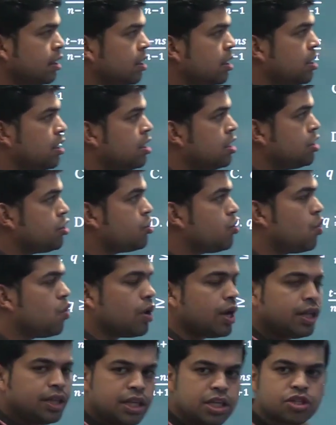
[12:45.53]
So
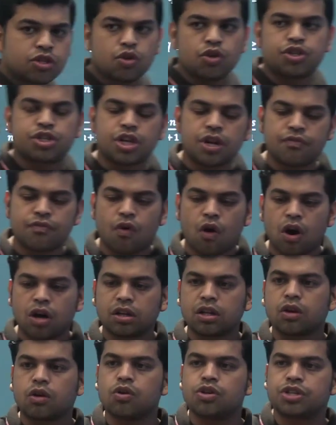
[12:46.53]
in this question, what
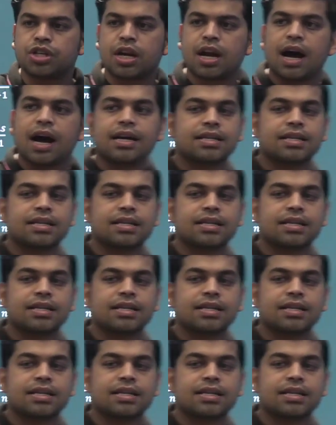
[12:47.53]
the question asks